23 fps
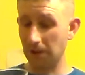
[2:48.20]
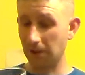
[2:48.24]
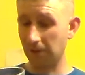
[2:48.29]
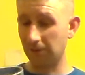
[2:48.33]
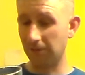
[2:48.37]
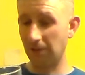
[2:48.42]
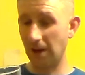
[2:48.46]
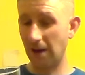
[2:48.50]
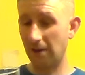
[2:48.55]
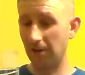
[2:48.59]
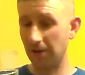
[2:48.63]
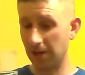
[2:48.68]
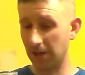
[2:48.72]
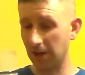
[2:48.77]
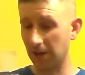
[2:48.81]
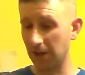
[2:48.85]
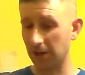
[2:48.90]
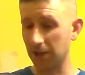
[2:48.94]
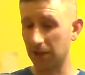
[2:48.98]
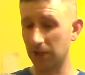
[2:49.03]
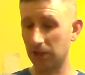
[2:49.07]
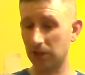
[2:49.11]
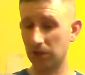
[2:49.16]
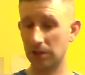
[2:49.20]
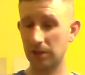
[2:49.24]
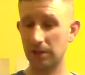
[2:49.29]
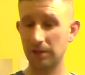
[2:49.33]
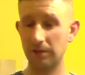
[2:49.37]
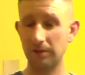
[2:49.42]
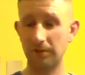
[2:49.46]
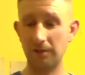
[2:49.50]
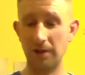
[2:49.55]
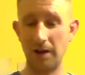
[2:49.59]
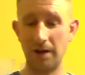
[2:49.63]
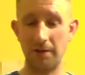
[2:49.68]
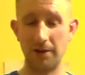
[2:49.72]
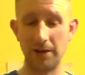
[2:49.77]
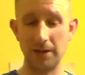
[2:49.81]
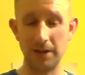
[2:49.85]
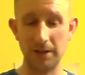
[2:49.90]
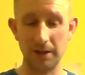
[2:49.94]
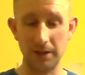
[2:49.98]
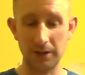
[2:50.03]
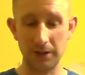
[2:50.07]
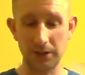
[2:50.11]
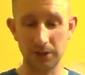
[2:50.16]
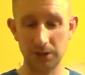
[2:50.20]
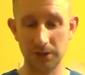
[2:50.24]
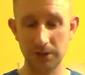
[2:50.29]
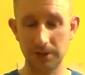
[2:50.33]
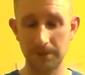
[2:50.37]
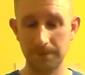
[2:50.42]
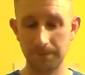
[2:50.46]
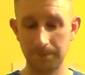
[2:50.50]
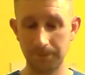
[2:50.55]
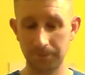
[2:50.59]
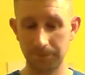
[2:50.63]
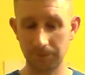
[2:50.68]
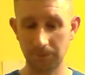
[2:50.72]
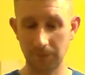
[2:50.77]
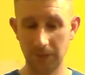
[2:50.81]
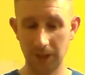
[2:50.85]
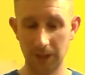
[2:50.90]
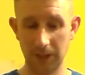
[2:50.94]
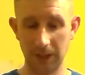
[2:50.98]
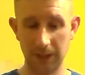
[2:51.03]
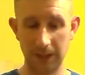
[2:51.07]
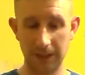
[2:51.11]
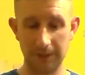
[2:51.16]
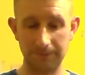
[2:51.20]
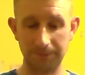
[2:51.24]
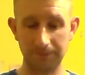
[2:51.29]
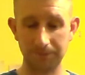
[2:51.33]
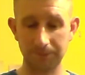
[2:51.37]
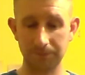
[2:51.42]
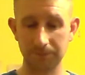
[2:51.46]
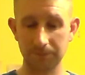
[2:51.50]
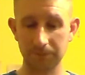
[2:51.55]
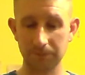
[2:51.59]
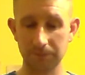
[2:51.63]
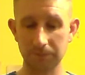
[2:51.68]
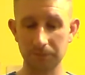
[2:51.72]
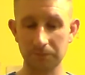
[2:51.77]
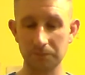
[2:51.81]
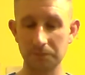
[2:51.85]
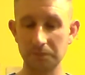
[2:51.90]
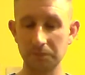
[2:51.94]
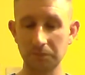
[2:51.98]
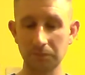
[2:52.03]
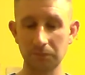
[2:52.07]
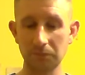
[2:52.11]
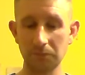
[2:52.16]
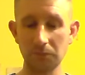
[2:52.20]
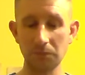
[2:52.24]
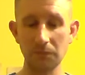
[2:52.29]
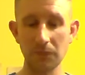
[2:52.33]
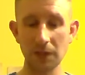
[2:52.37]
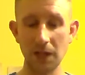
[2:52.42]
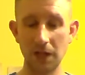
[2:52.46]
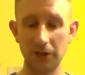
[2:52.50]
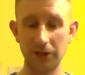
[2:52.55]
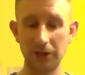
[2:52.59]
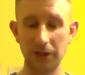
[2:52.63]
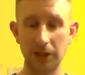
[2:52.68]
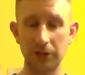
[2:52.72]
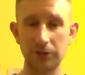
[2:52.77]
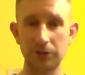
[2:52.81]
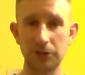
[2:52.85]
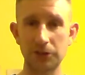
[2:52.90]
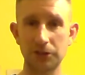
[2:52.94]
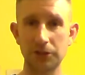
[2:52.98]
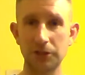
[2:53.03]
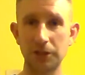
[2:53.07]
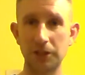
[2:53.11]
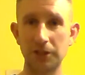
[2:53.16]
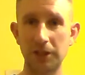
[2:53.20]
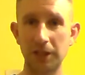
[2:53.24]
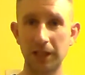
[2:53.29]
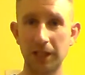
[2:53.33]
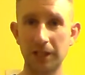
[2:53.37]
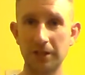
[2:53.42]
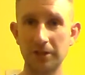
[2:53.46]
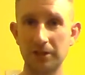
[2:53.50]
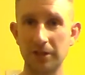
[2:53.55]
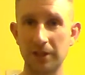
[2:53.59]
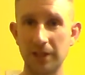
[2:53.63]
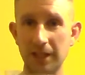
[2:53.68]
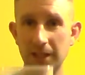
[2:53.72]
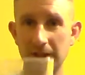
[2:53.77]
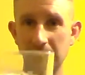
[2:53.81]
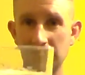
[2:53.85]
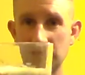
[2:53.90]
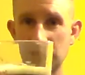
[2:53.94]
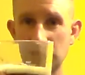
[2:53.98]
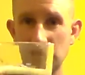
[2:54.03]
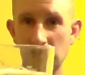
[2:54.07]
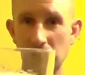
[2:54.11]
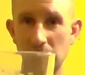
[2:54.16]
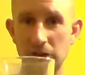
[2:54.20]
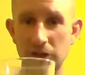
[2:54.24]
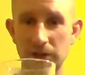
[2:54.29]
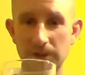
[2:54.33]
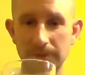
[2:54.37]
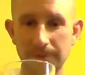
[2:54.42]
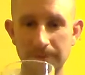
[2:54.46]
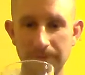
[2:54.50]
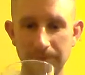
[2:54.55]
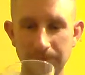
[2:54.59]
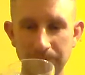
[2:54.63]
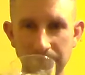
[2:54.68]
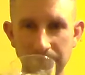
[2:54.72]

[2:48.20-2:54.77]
smell very nice, very nice. I think I'm just going to dig into that. Cheers.